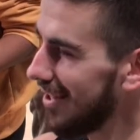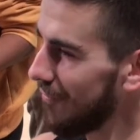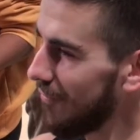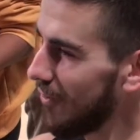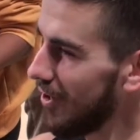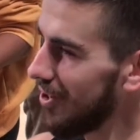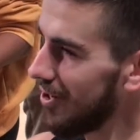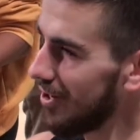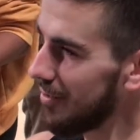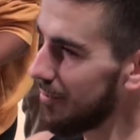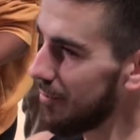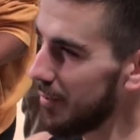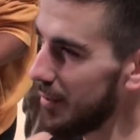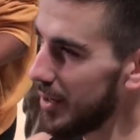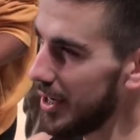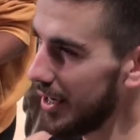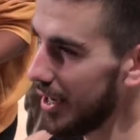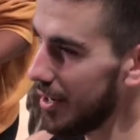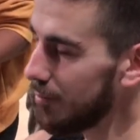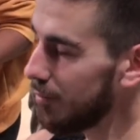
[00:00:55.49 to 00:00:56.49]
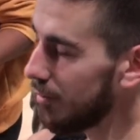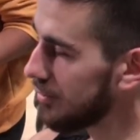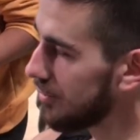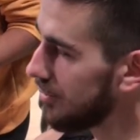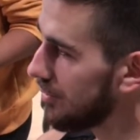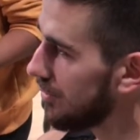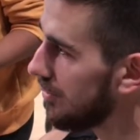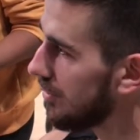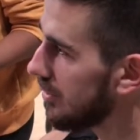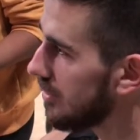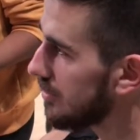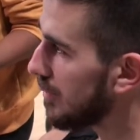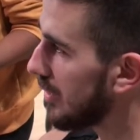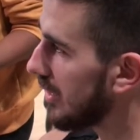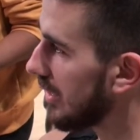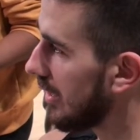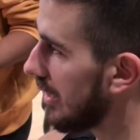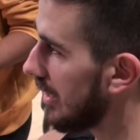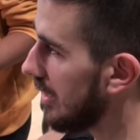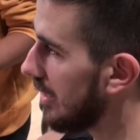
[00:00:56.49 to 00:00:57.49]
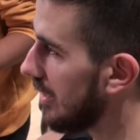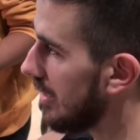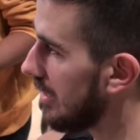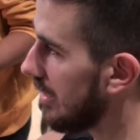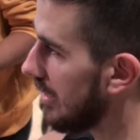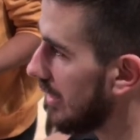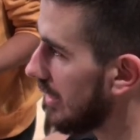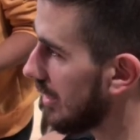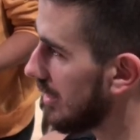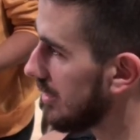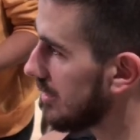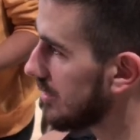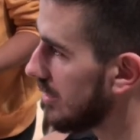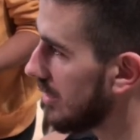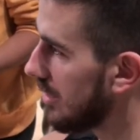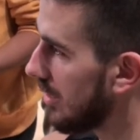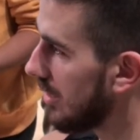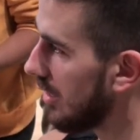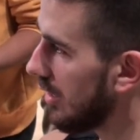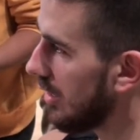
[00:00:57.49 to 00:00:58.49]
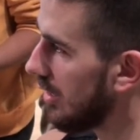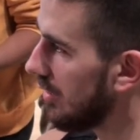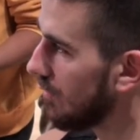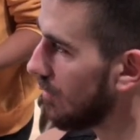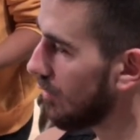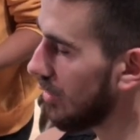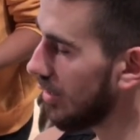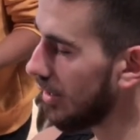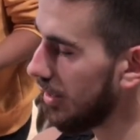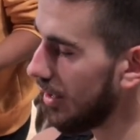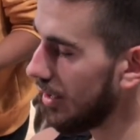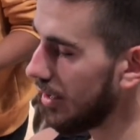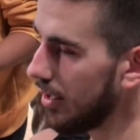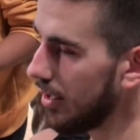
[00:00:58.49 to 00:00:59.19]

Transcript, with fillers: finally being able to speak uh, English uh, fluently